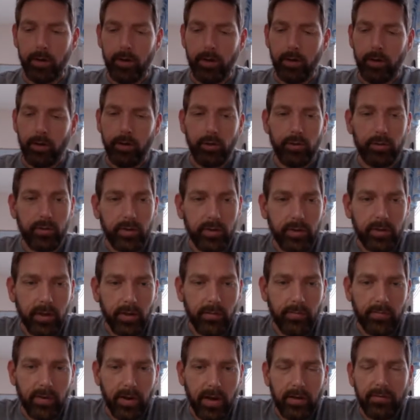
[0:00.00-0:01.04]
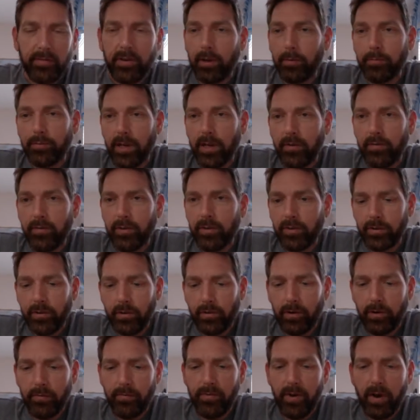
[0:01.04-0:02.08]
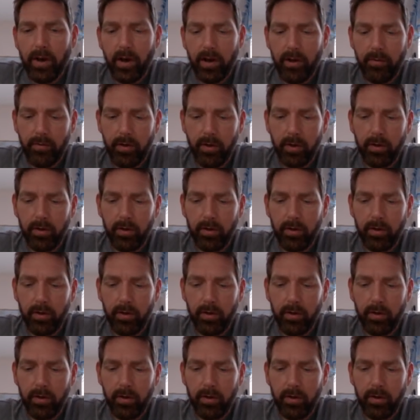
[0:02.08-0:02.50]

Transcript: you should see 5 times 7 is 35.